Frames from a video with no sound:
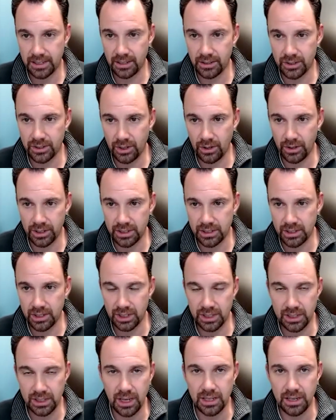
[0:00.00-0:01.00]
And so it's
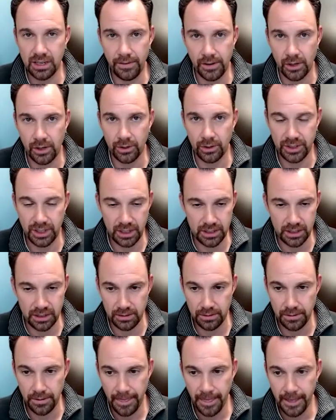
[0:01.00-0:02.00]
just a difficulty
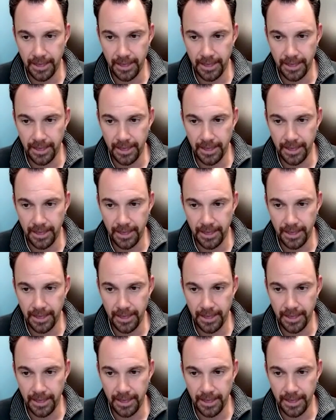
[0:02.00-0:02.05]
to